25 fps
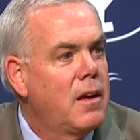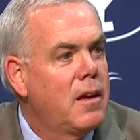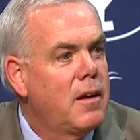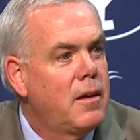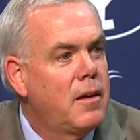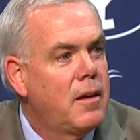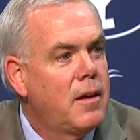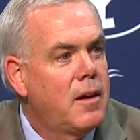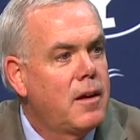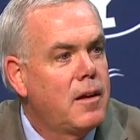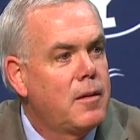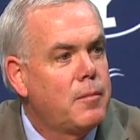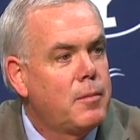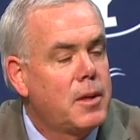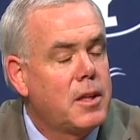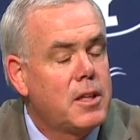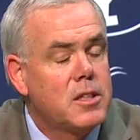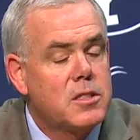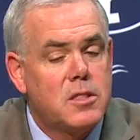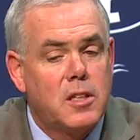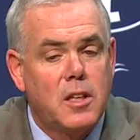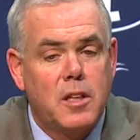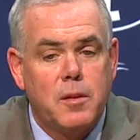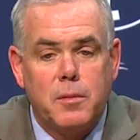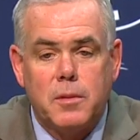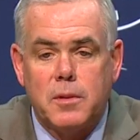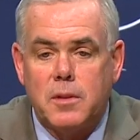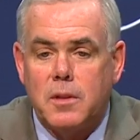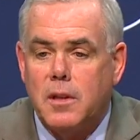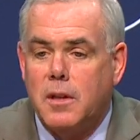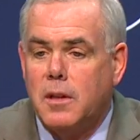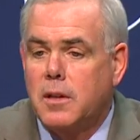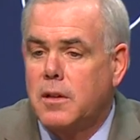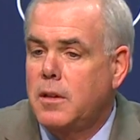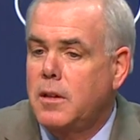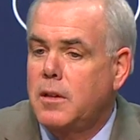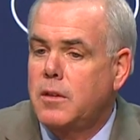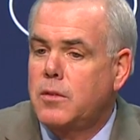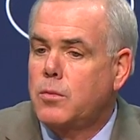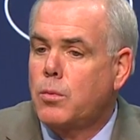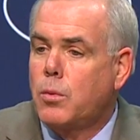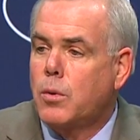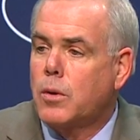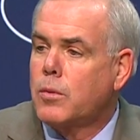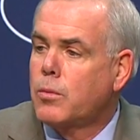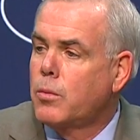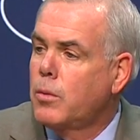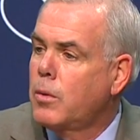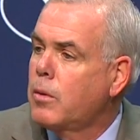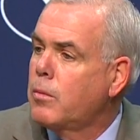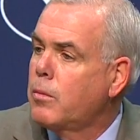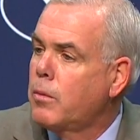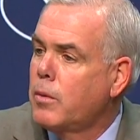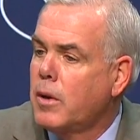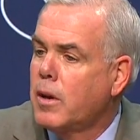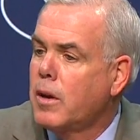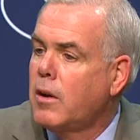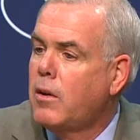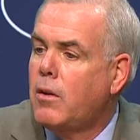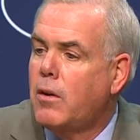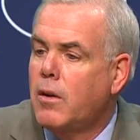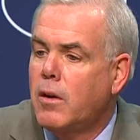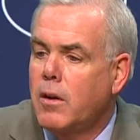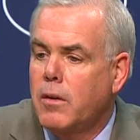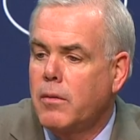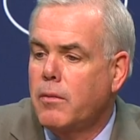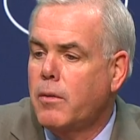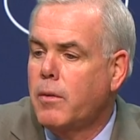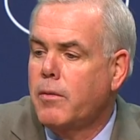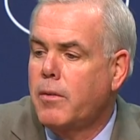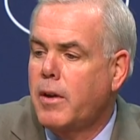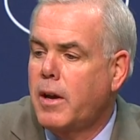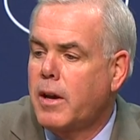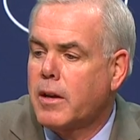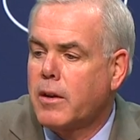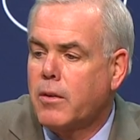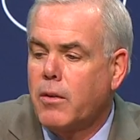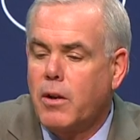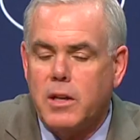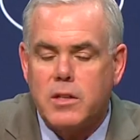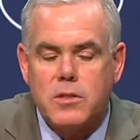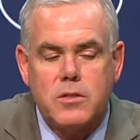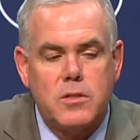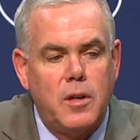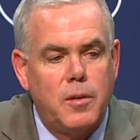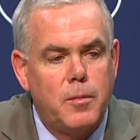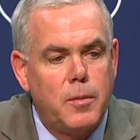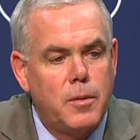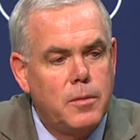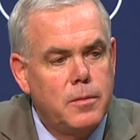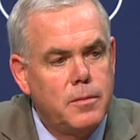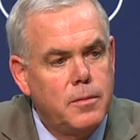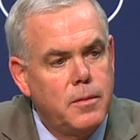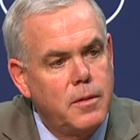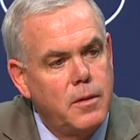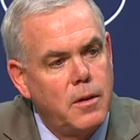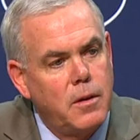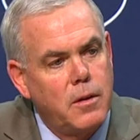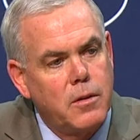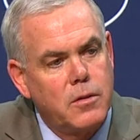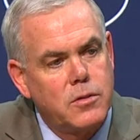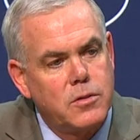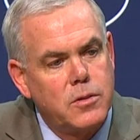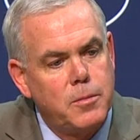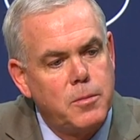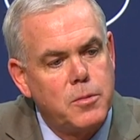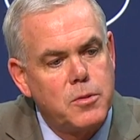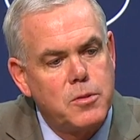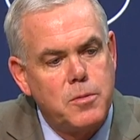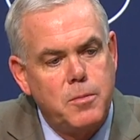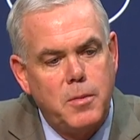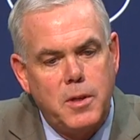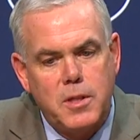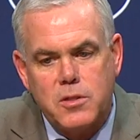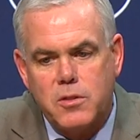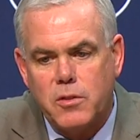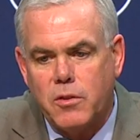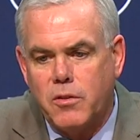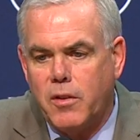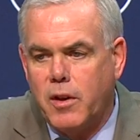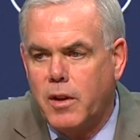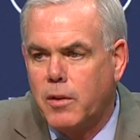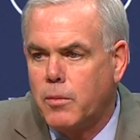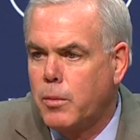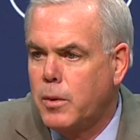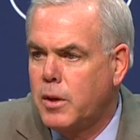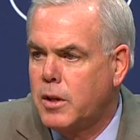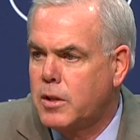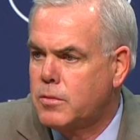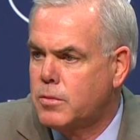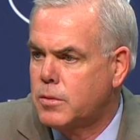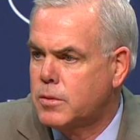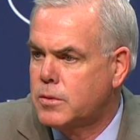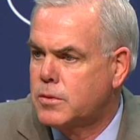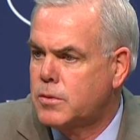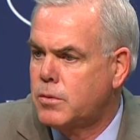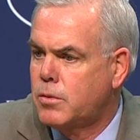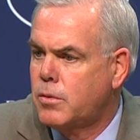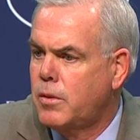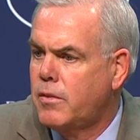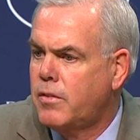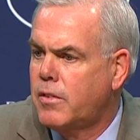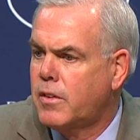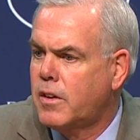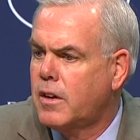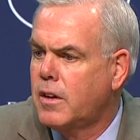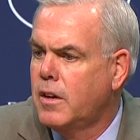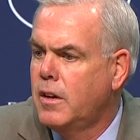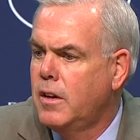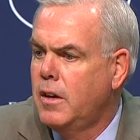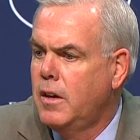Uh, but this team has worked really, really hard. We've had a great summer. Our summer semester of eight weeks was terrific.